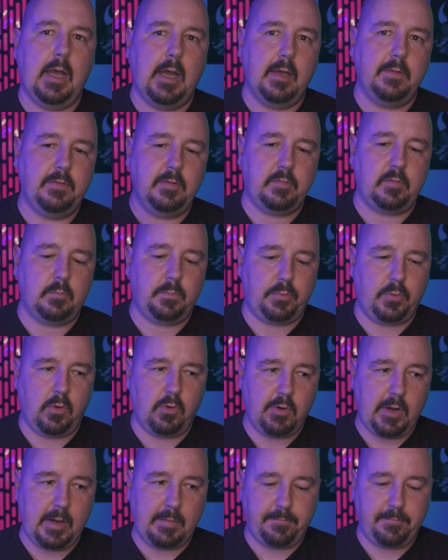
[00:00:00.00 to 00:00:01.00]
This is
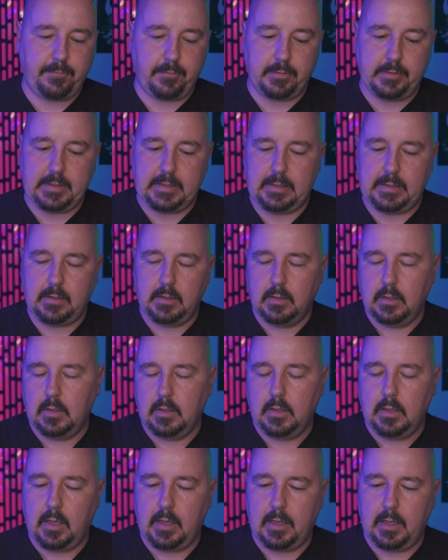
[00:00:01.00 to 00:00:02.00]
programmed for the
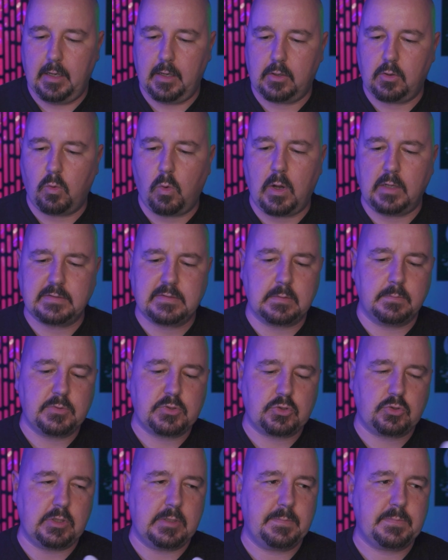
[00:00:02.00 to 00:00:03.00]
quantum
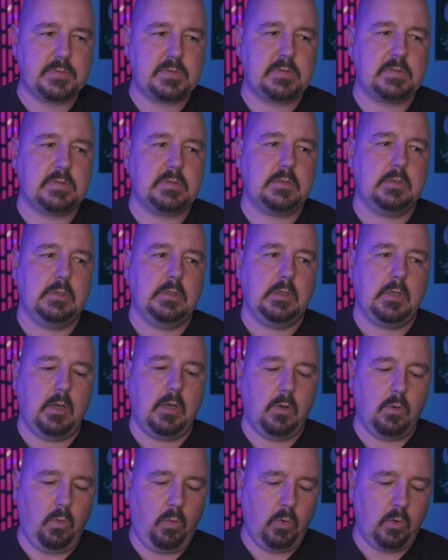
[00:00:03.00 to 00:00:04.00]
strips
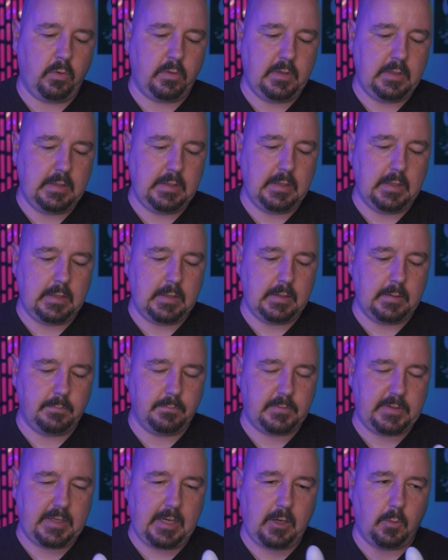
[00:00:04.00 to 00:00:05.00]
or the
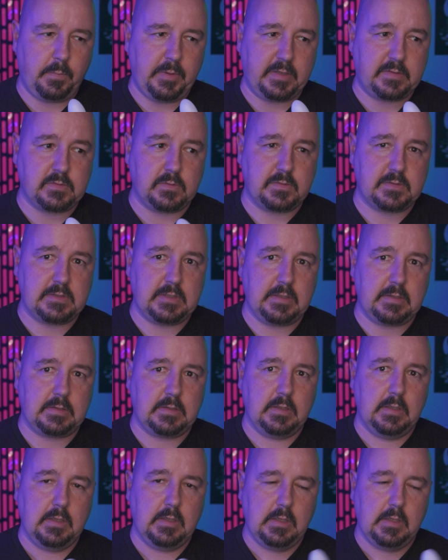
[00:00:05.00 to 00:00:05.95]
KR pixel stick.